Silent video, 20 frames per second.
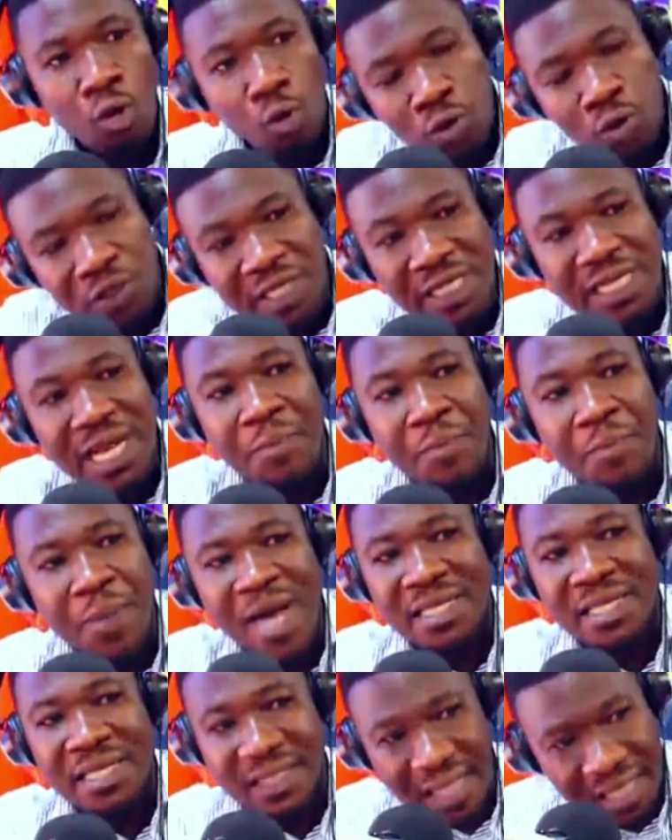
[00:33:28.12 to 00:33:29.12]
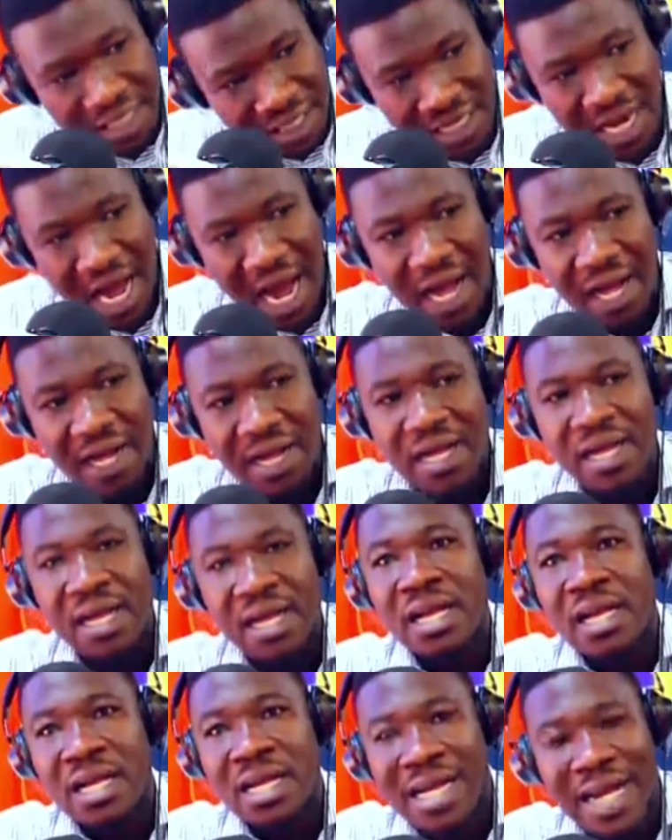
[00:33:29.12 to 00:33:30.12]
Who see la pass, Tasia?
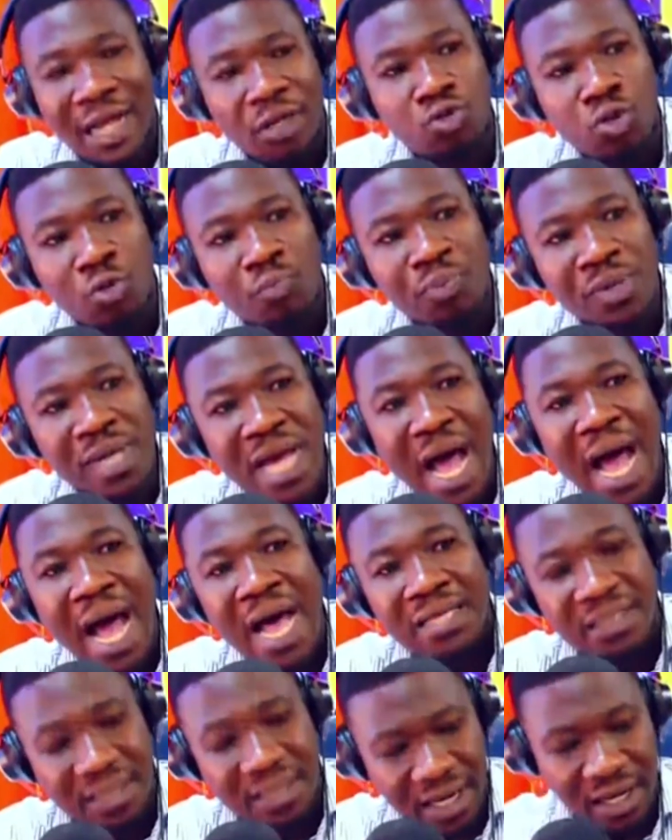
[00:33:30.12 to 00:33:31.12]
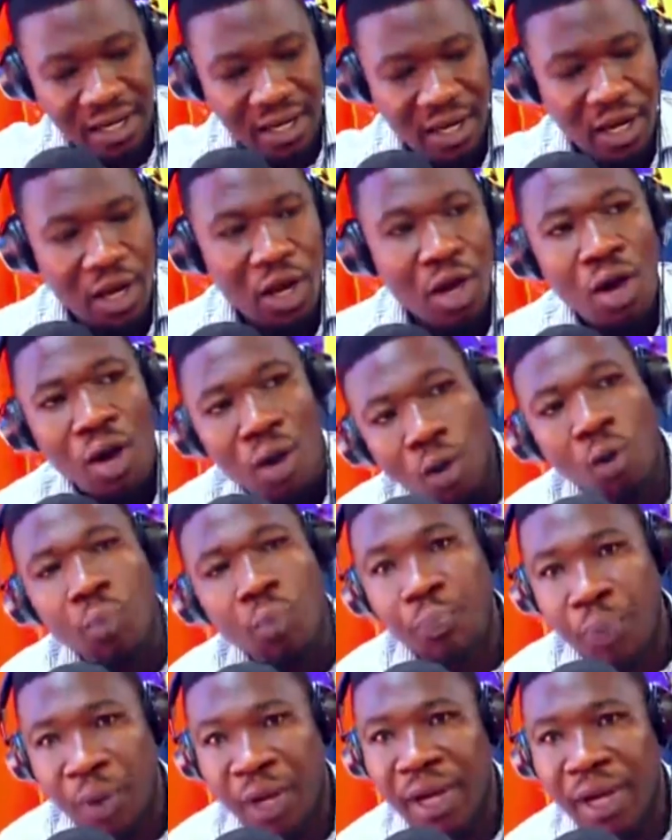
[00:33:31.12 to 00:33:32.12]
Catch you be our, say,
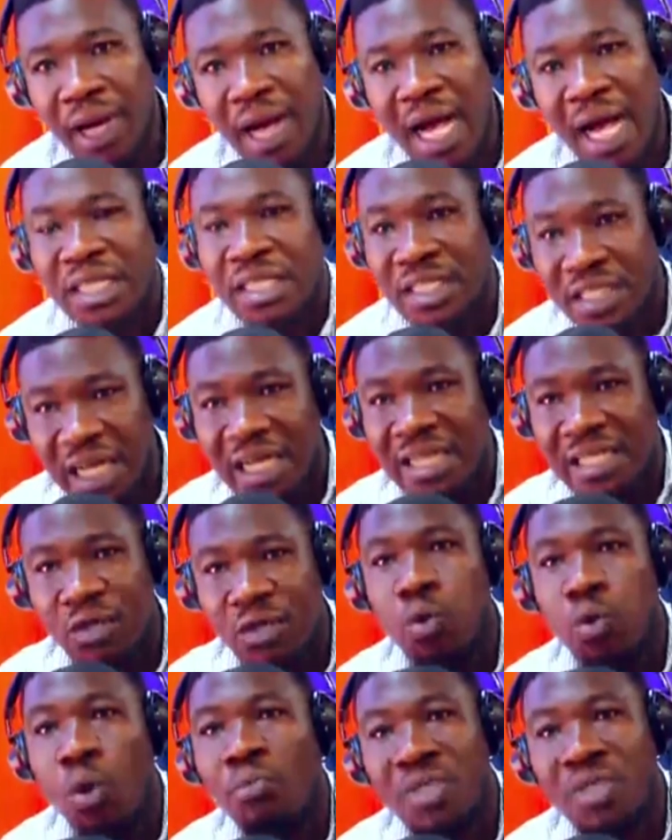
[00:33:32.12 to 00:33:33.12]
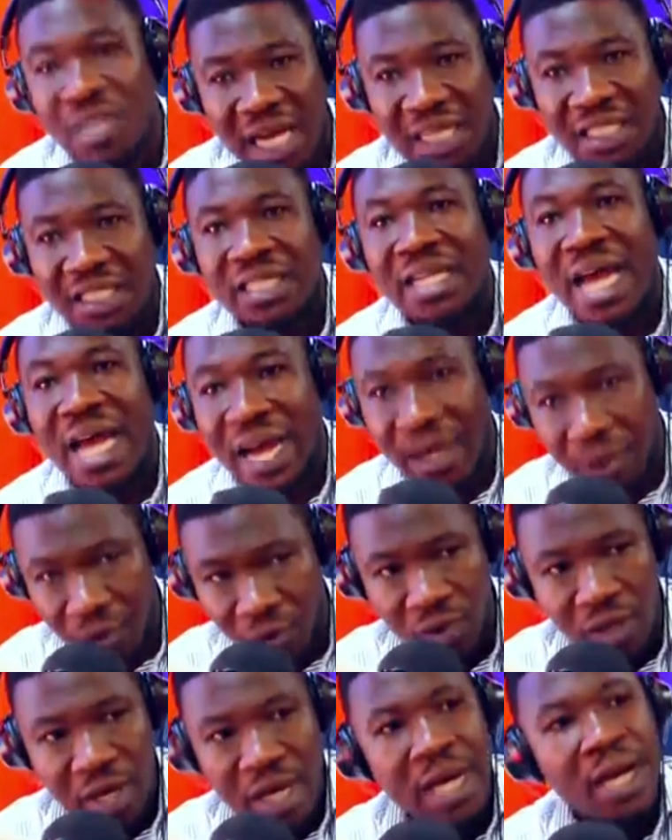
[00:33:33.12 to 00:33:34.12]
Ope, a shanty home touch a
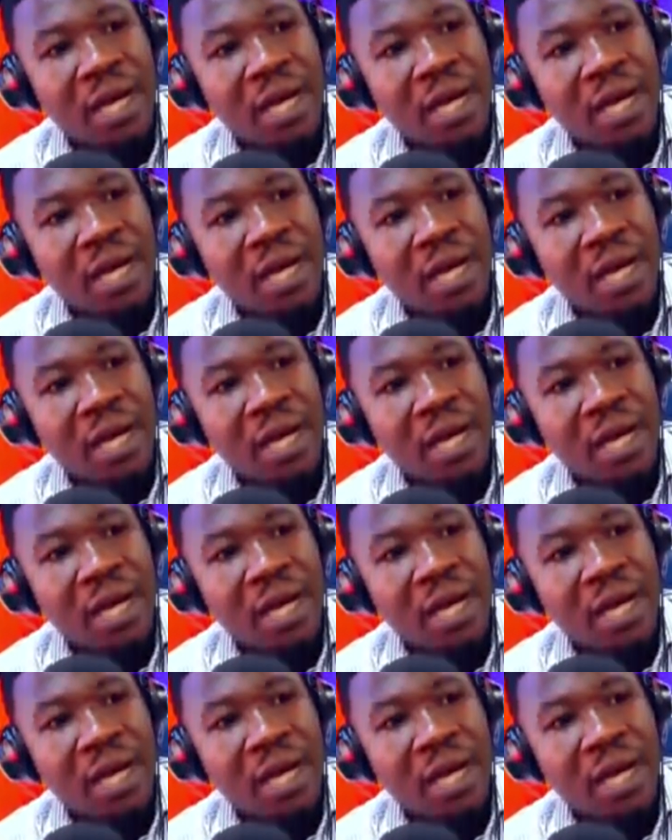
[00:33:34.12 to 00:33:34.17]
dino.